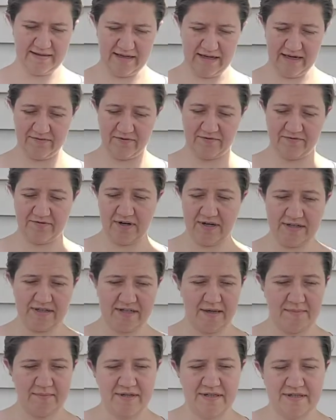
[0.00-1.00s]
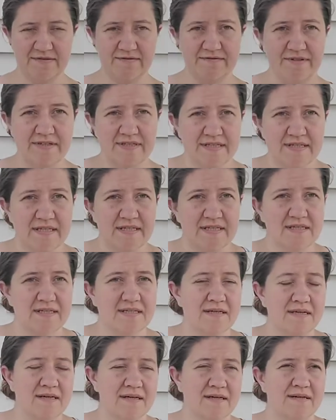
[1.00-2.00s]
I have a friend coming to visit
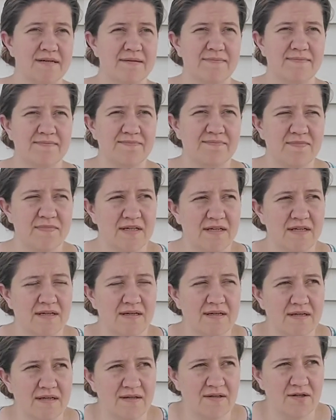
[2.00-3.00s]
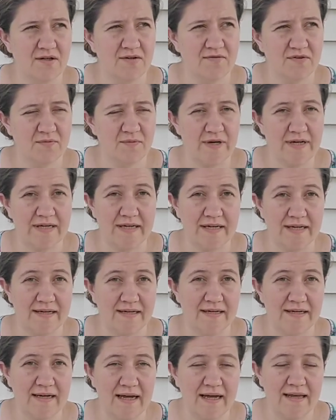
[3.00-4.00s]
um, over the
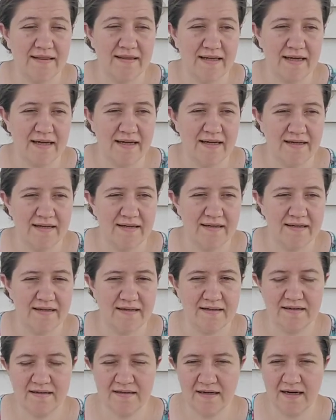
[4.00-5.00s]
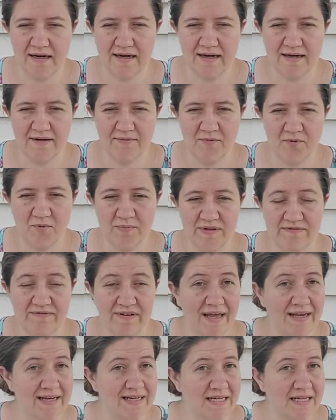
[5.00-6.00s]
weekend and then I will be
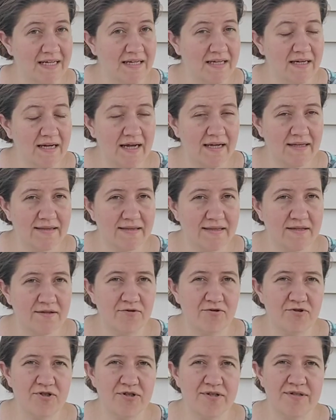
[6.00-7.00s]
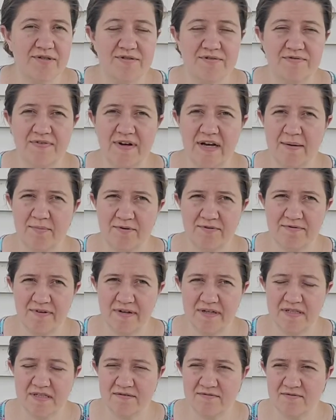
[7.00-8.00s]
vending at the Hoosier Hills Fiber
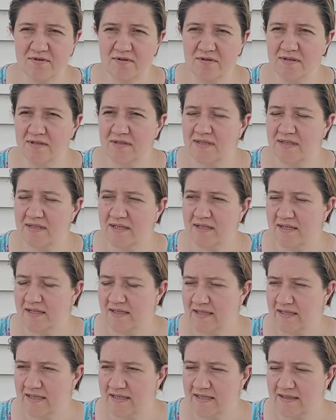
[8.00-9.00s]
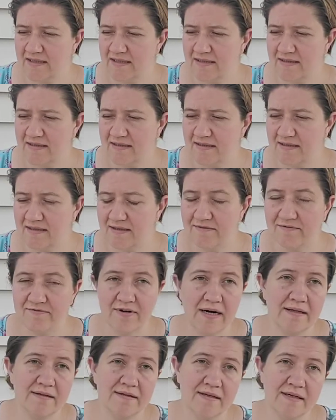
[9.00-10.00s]
Festival in uh,
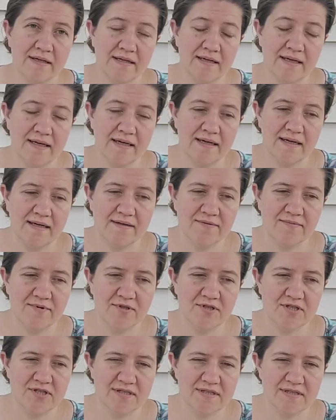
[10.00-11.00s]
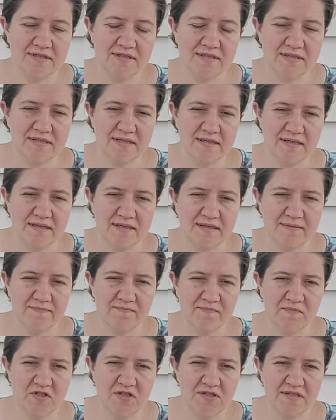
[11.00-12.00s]
Franklin, Indiana, which is um,
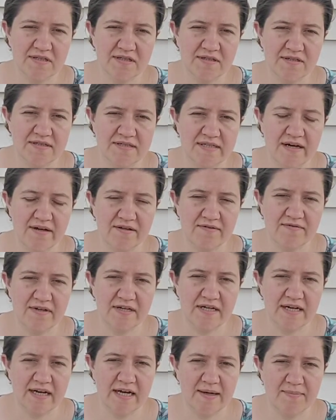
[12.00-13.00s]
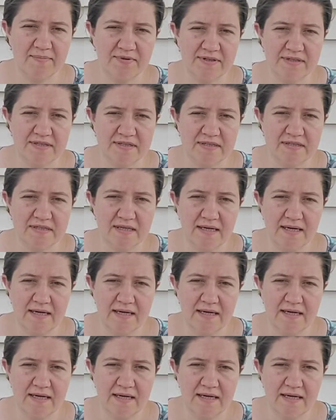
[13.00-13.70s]
just a little south of Indianapolis.